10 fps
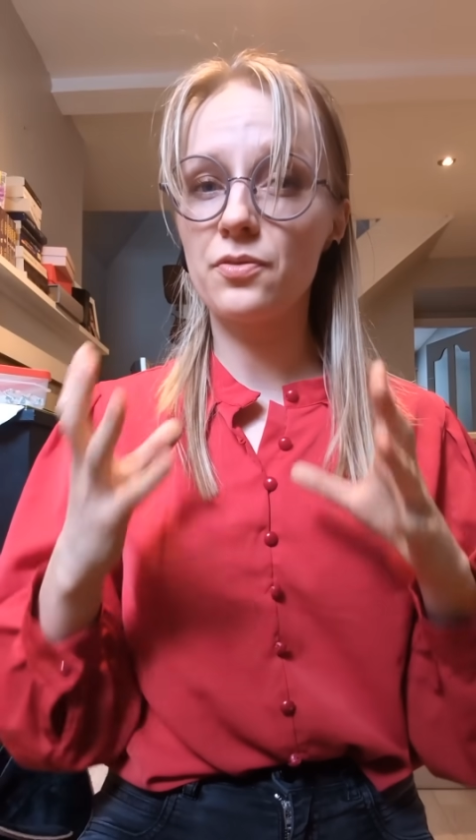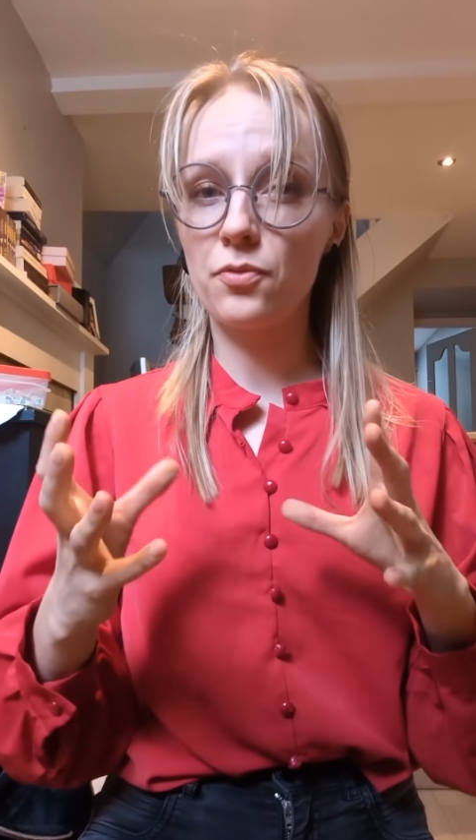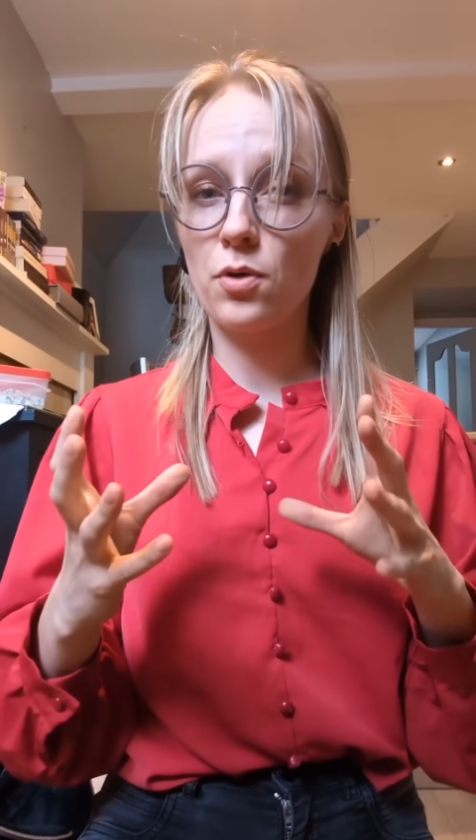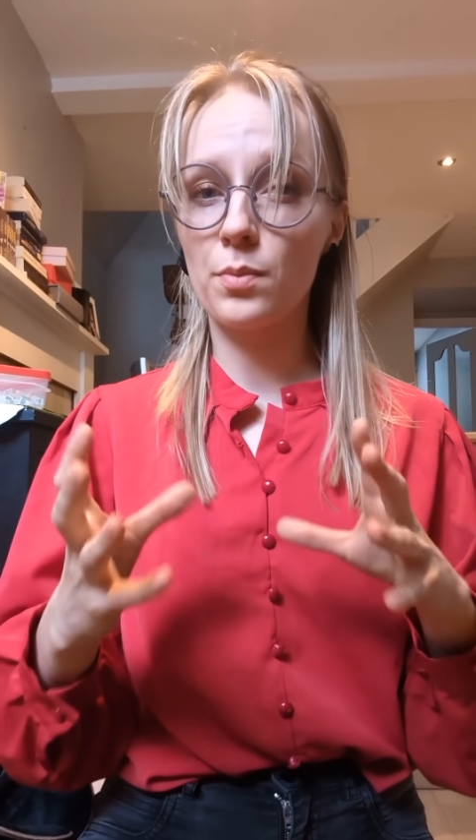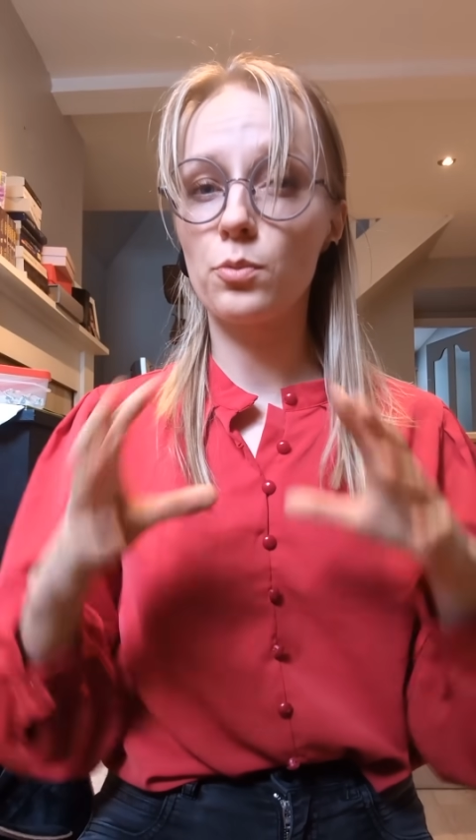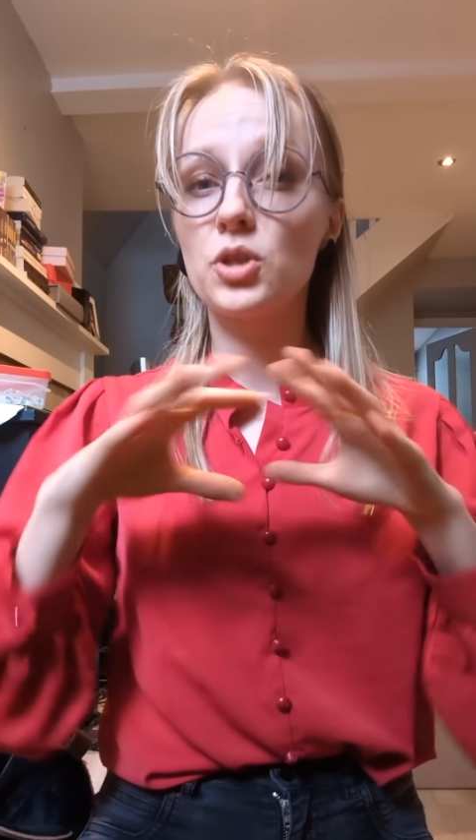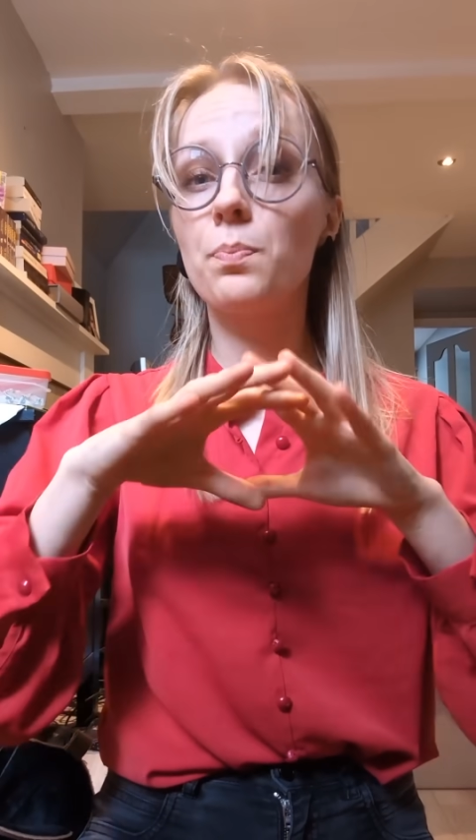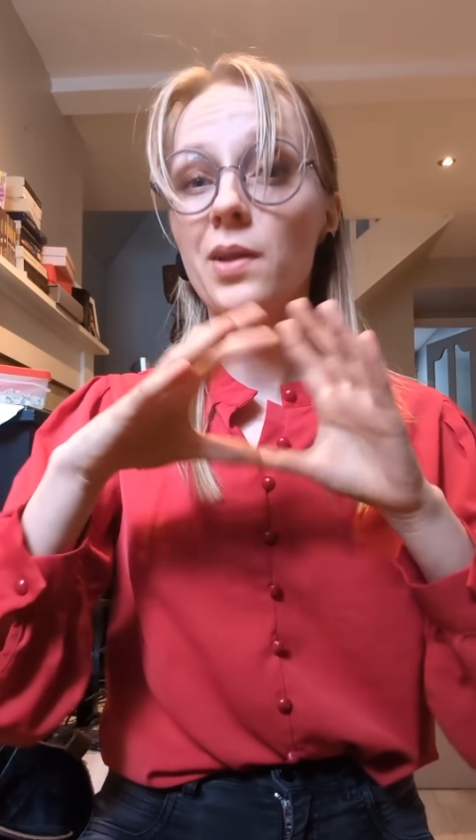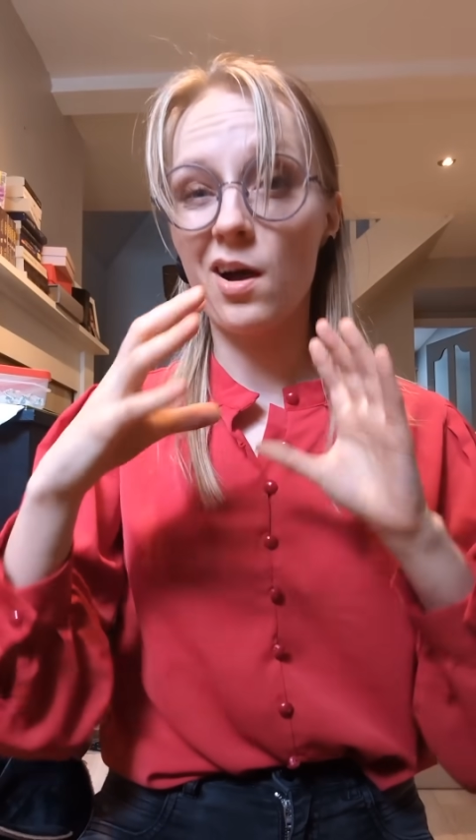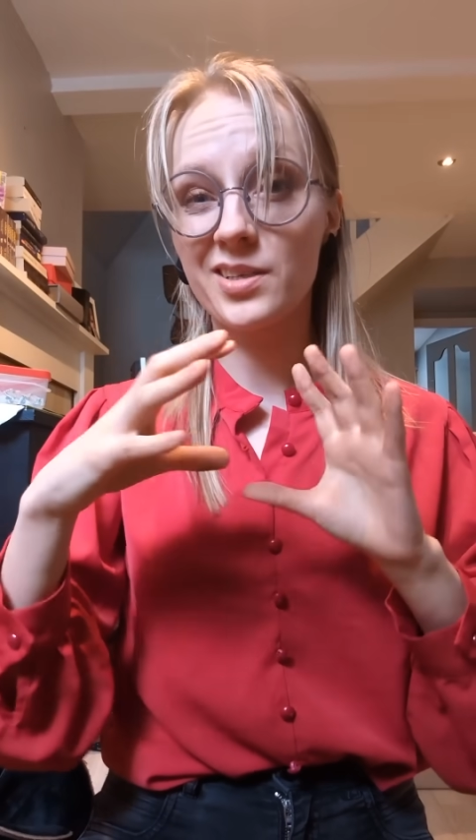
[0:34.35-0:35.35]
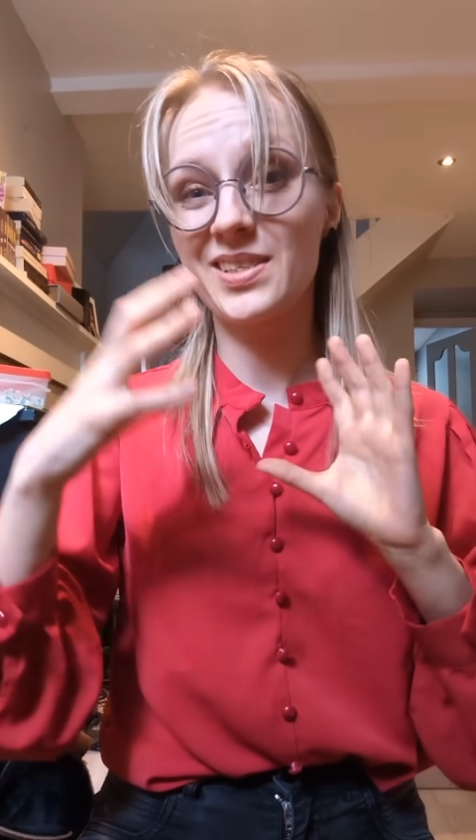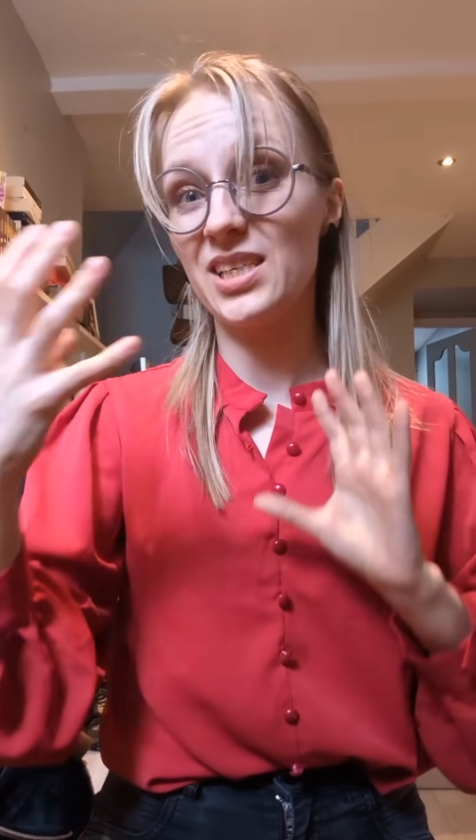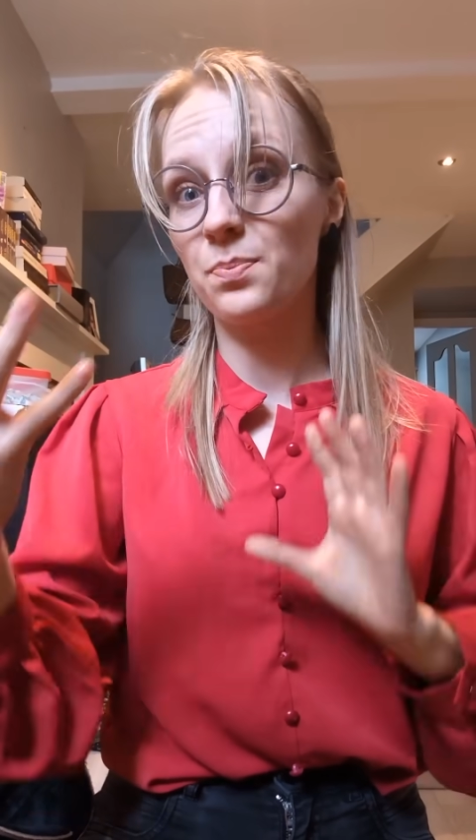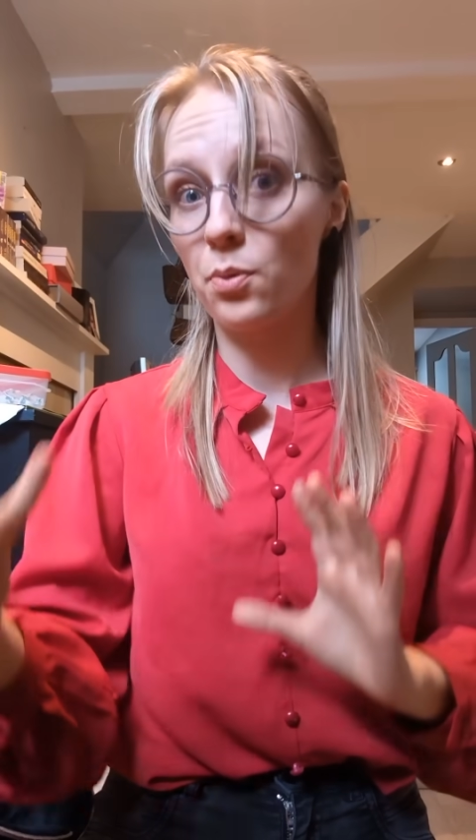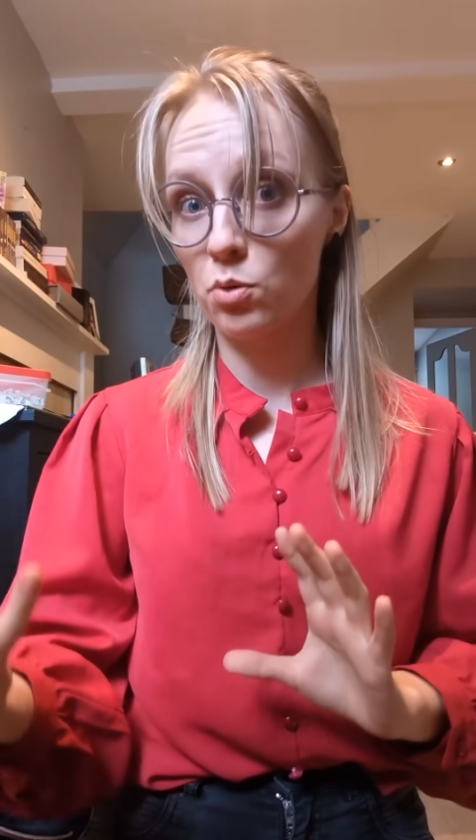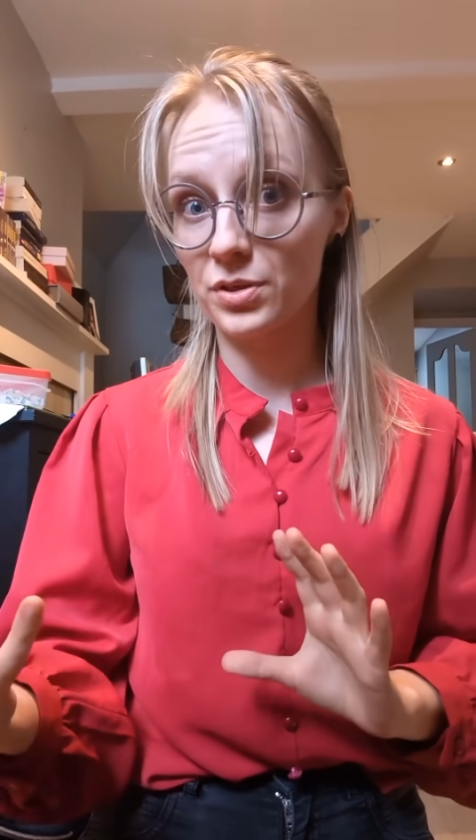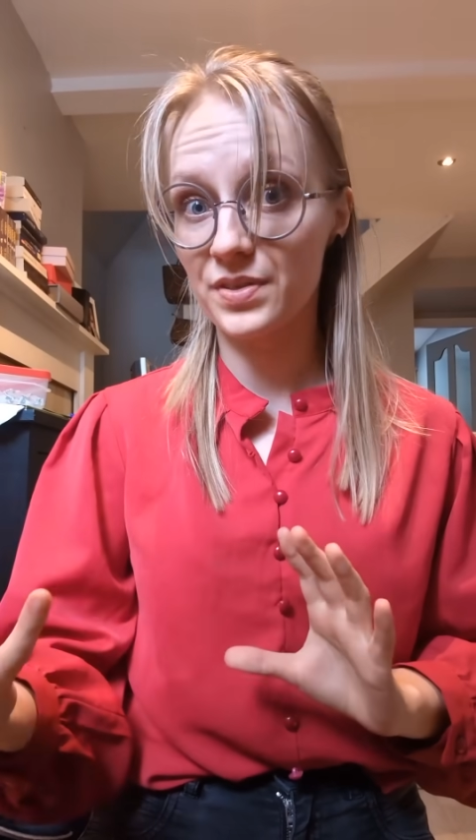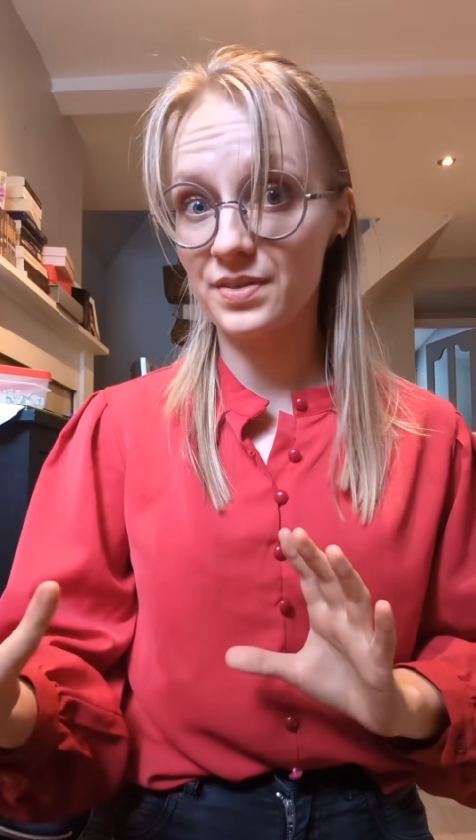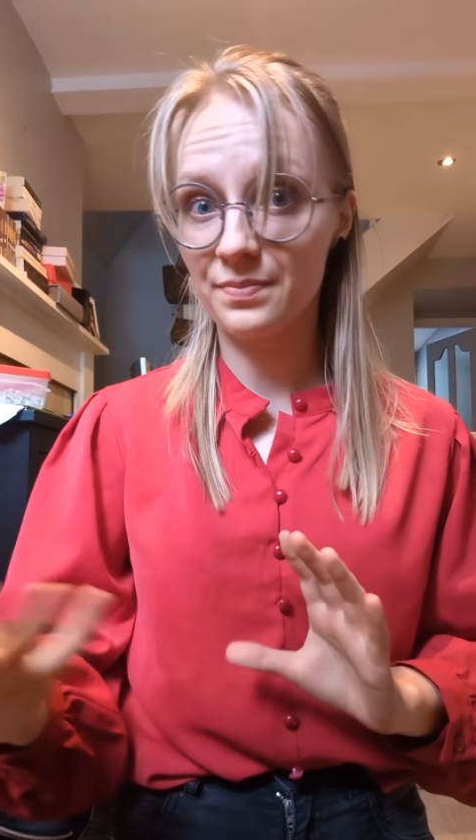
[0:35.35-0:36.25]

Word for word: form which blocks these pores.